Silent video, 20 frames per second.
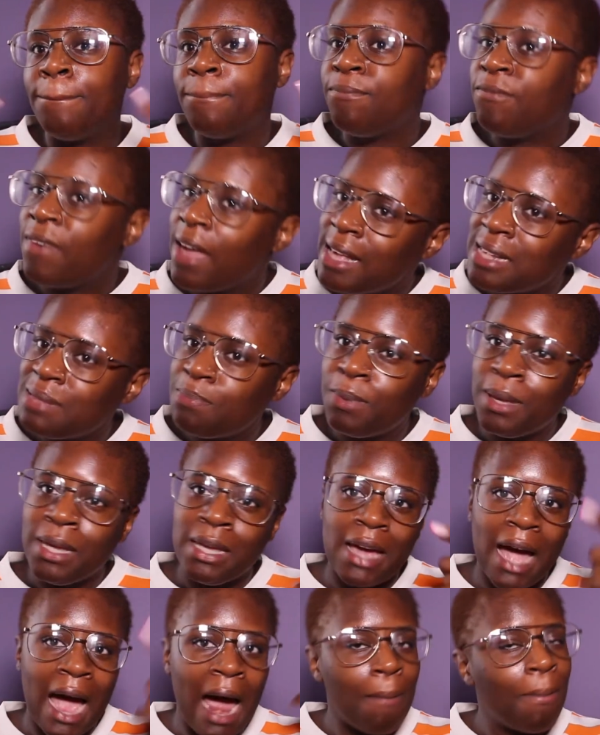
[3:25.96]

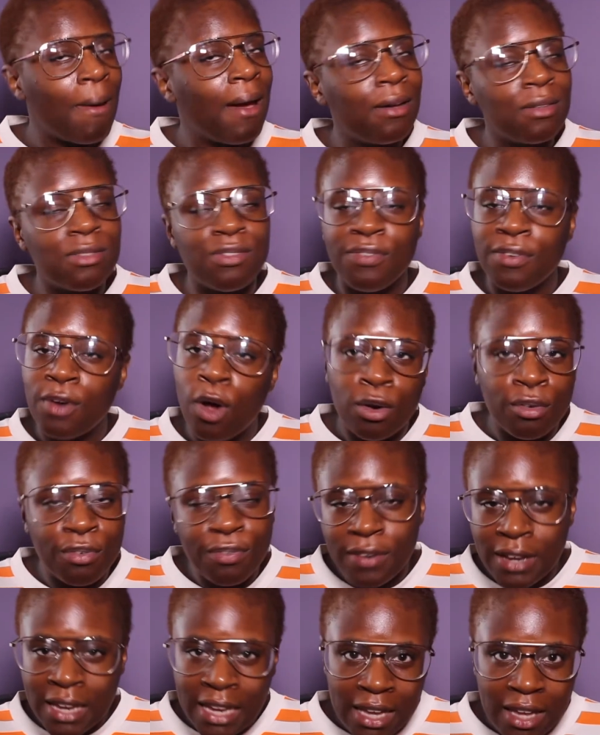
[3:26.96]
beat, eyebrows on
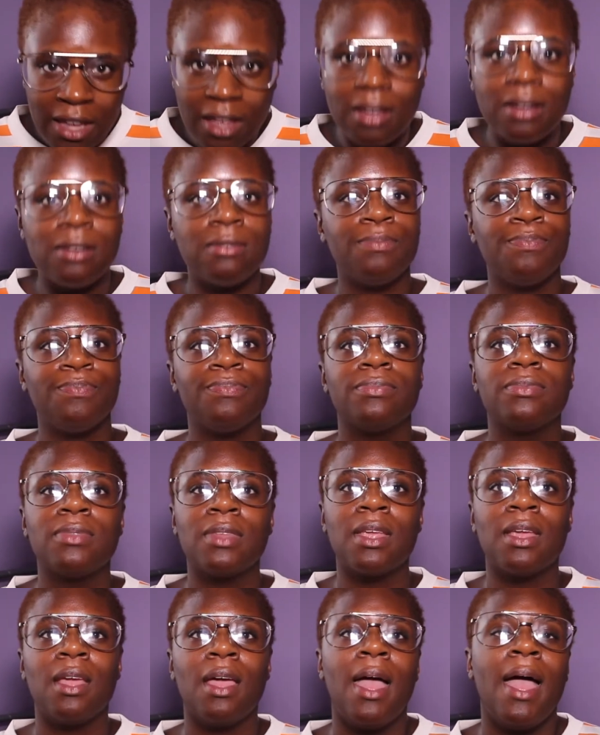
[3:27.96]
fleek,
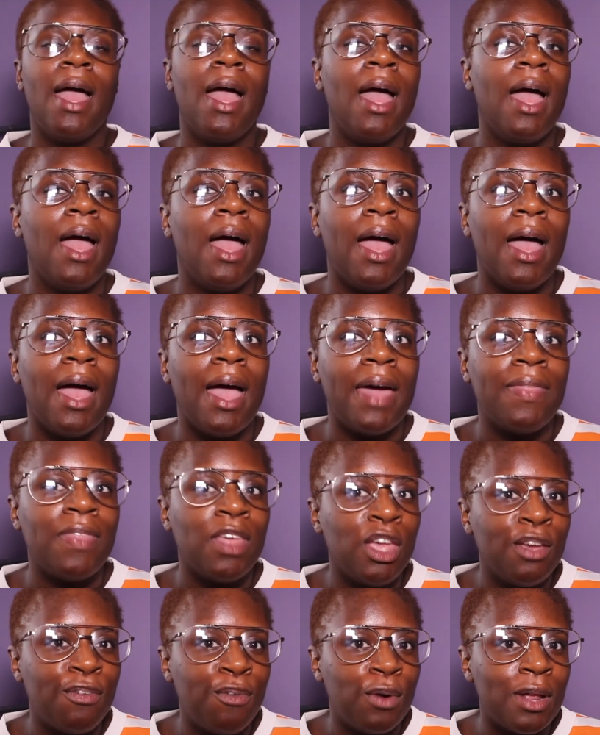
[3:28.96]
and
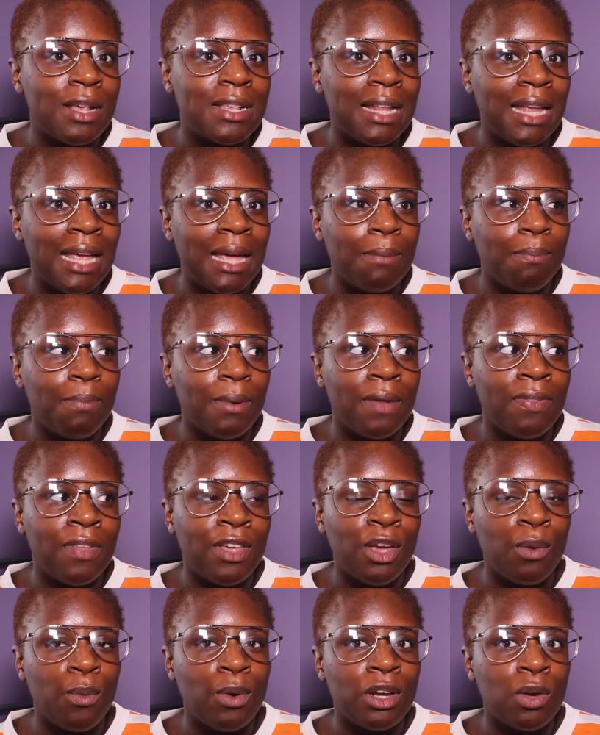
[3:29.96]
then you fall asleep and then
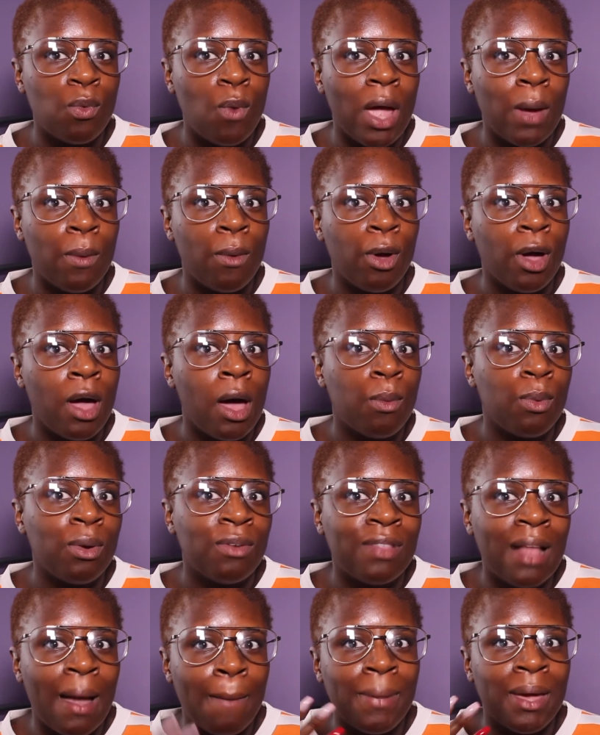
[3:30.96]
you wonder why you woke up
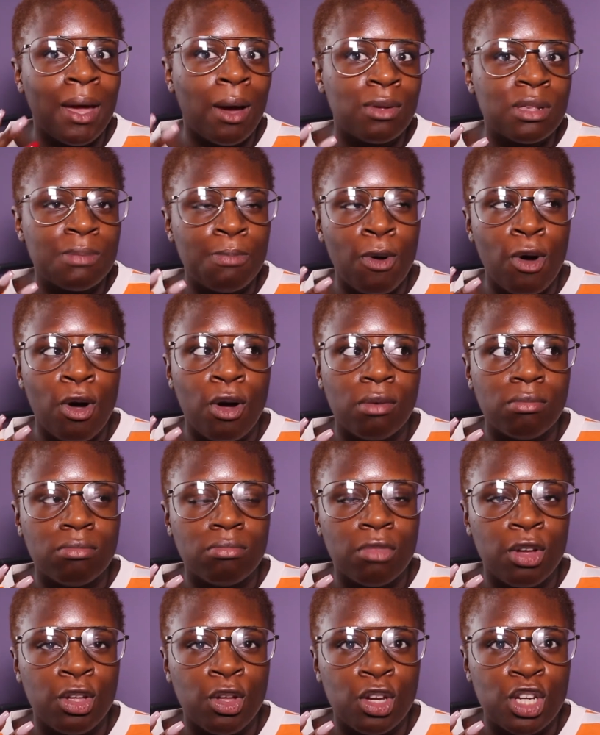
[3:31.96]
with that big old spot
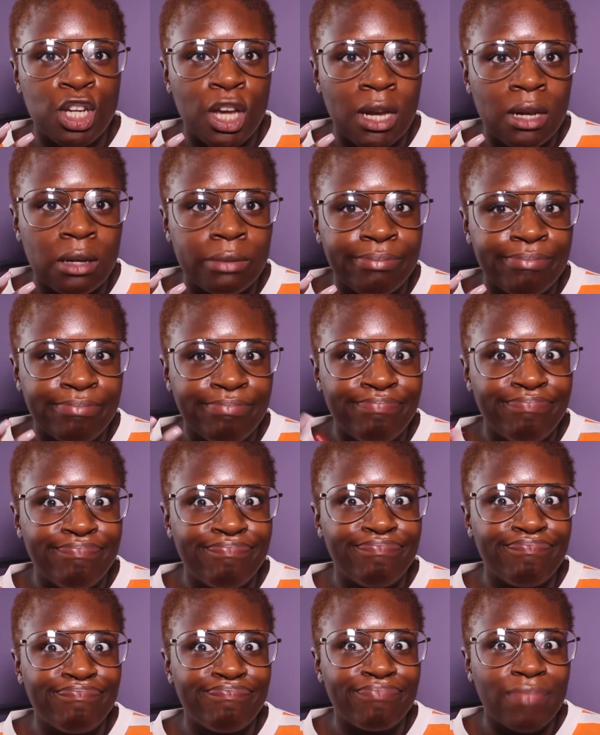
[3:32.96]
on your chin.
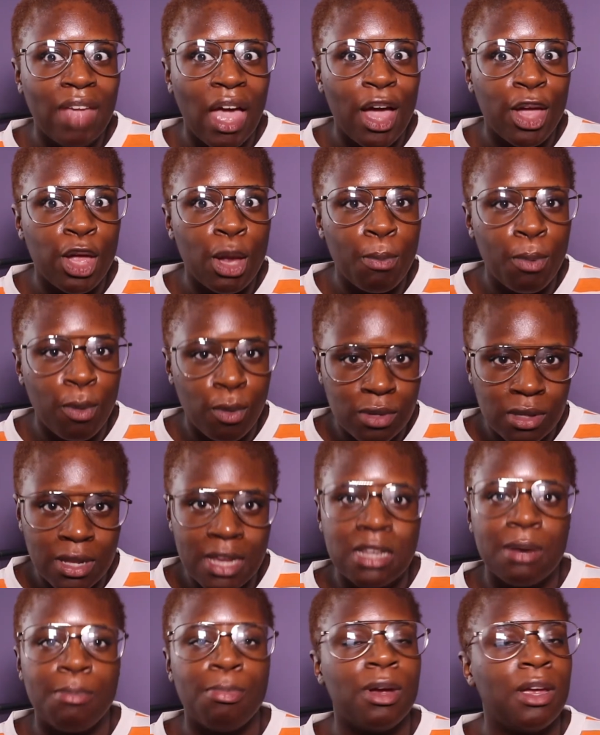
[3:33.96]
Your pores
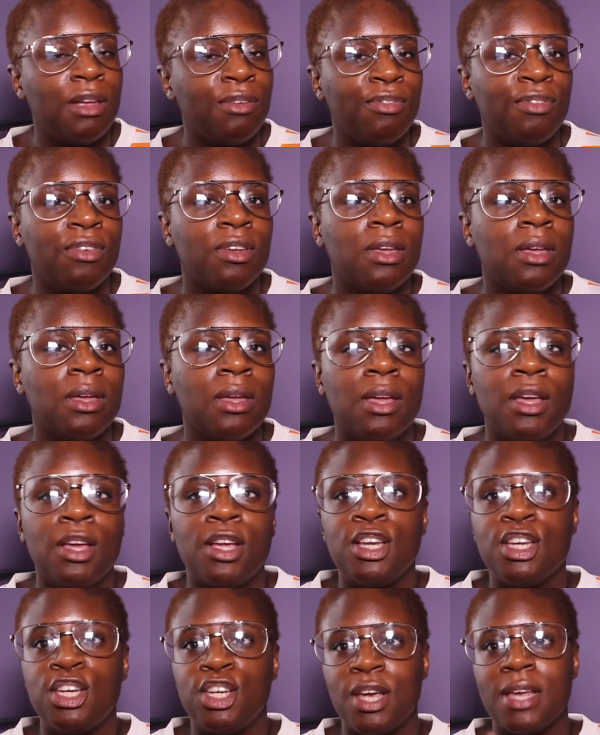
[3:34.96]
need to breathe,
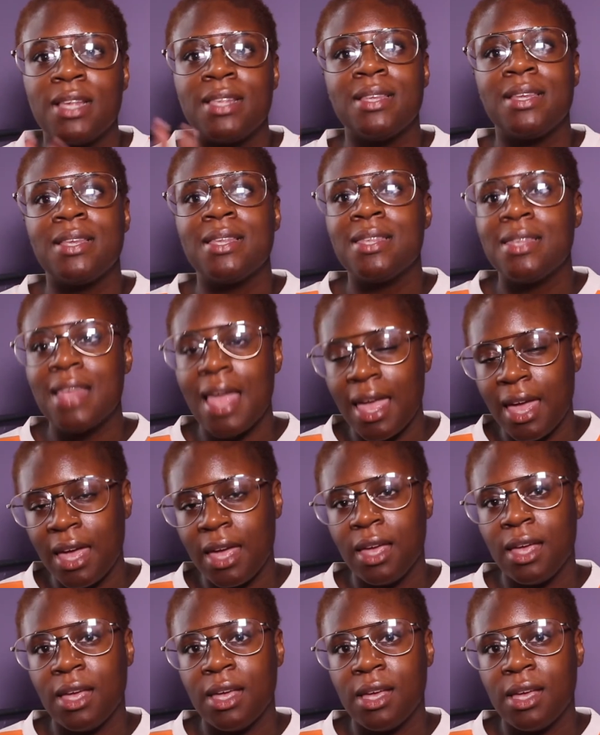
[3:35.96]
just saying.